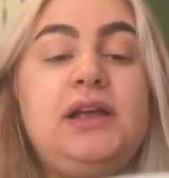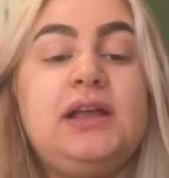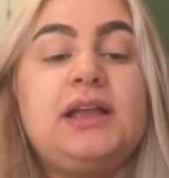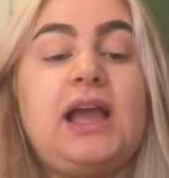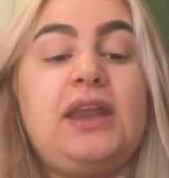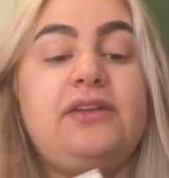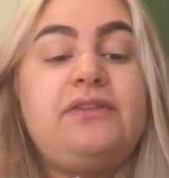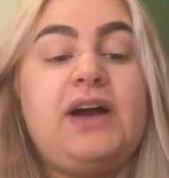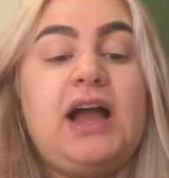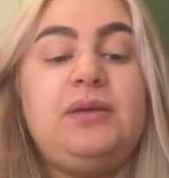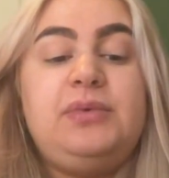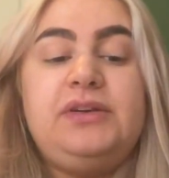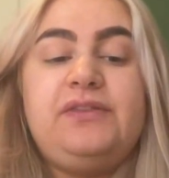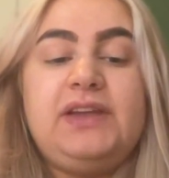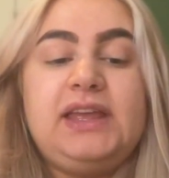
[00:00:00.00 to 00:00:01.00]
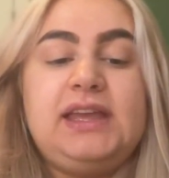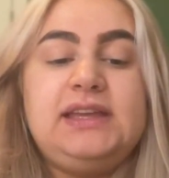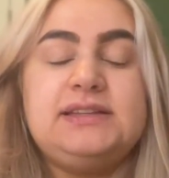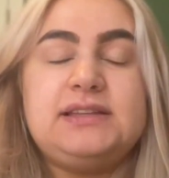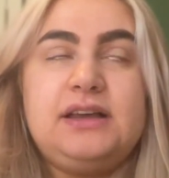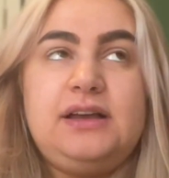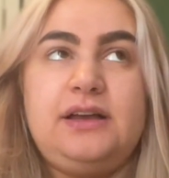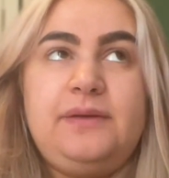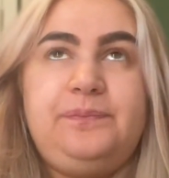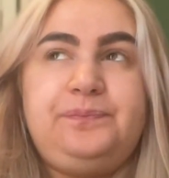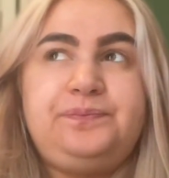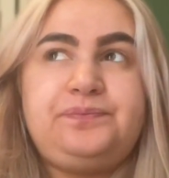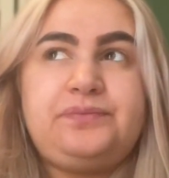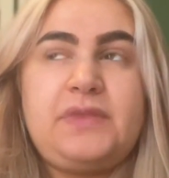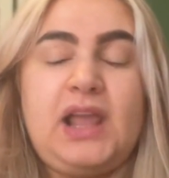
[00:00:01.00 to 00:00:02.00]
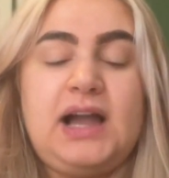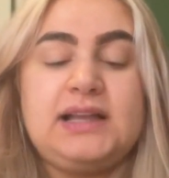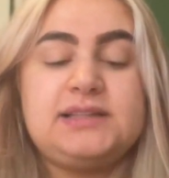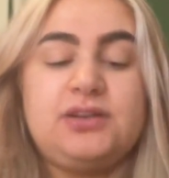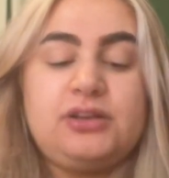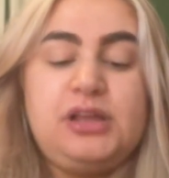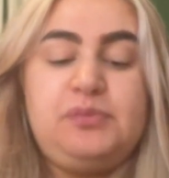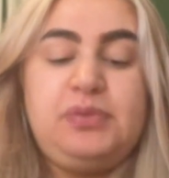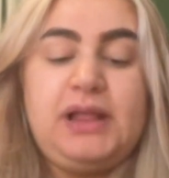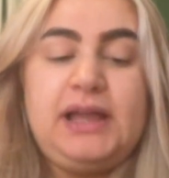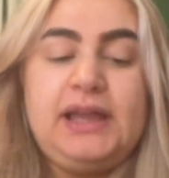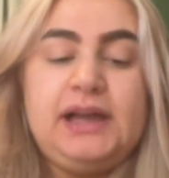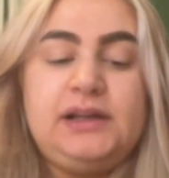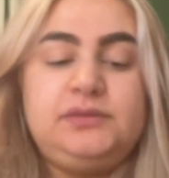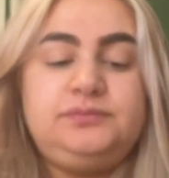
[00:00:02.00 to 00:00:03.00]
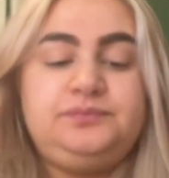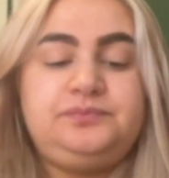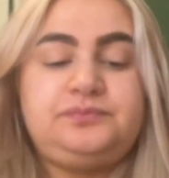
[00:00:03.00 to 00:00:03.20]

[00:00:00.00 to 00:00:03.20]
kind of vibe and think he's a ice hockey player.